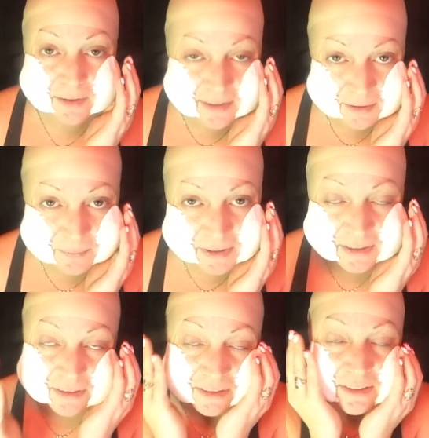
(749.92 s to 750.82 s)
I think it'll be
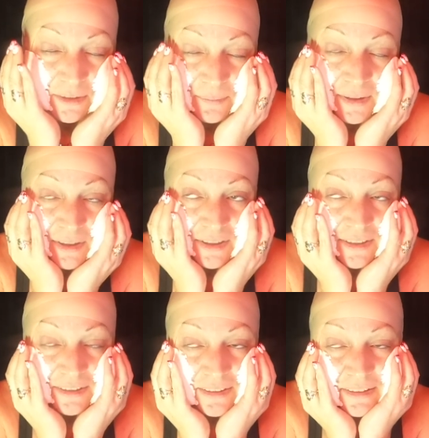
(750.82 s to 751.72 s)
good. I think it'll be all
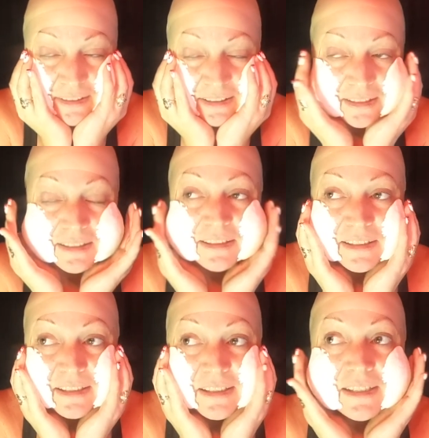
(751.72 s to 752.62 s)
right.
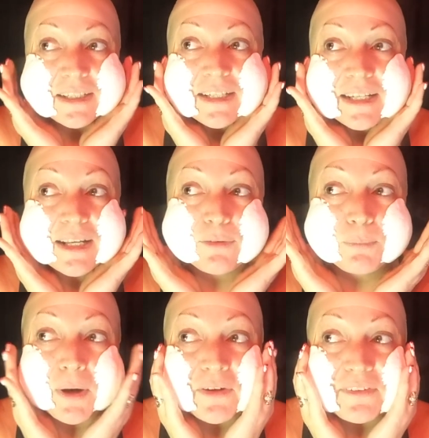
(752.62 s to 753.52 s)
I gotta have a
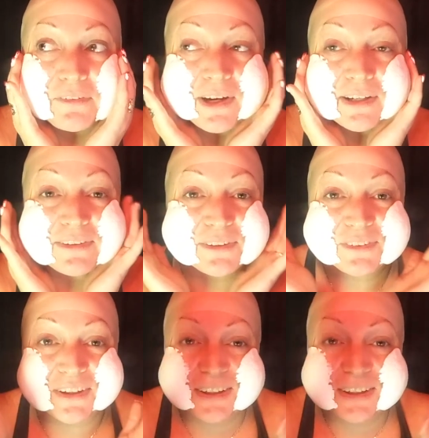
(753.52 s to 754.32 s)
positive attitude.